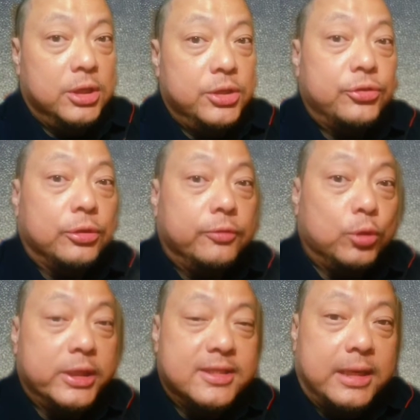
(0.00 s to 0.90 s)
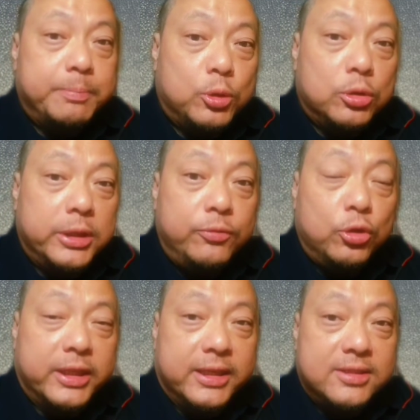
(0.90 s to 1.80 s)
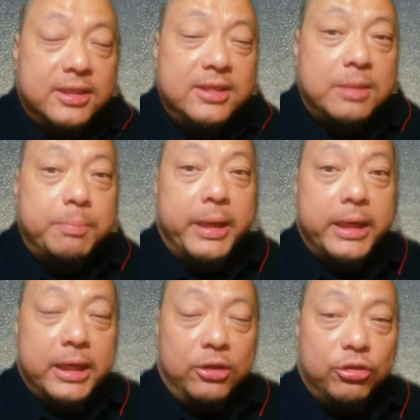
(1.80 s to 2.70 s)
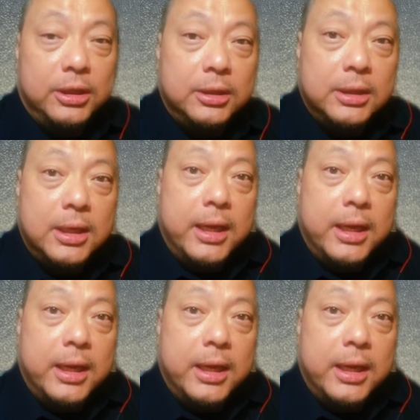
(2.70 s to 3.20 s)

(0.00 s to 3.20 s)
So, for example, if you're testing some medication,